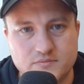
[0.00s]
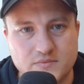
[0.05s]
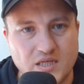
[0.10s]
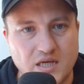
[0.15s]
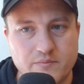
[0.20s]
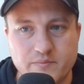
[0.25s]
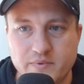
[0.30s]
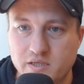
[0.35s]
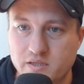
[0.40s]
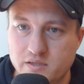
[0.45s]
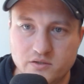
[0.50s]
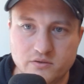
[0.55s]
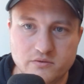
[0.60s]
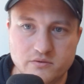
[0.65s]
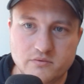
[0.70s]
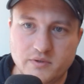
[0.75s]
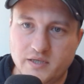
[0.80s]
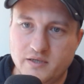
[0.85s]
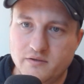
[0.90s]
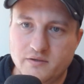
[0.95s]
I mean,
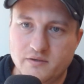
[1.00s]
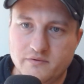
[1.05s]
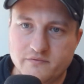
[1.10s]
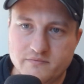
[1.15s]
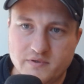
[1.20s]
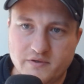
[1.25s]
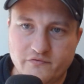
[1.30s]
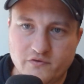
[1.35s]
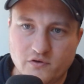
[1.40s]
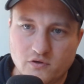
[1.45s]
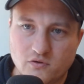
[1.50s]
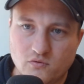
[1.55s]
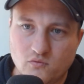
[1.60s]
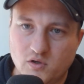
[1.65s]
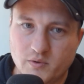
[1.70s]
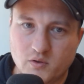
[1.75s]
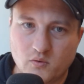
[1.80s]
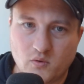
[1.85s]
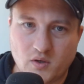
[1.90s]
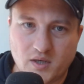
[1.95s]
if you're a
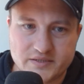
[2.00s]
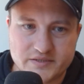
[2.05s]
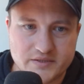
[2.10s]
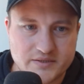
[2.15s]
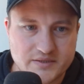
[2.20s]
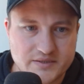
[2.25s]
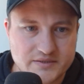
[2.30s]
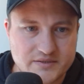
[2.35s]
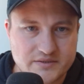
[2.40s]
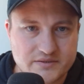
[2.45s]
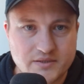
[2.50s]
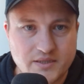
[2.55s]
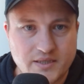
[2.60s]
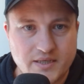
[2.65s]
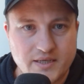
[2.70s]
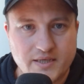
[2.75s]
woman watching this,